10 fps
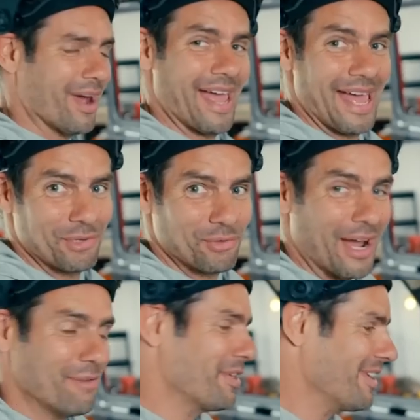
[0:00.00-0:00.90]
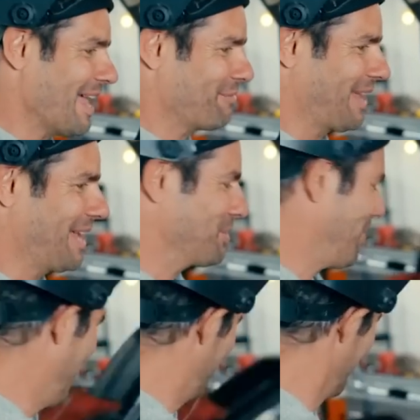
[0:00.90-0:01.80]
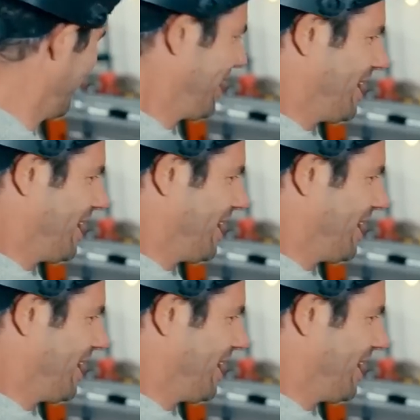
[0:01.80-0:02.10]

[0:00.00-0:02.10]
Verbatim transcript: right-hand drive than left-hand drive.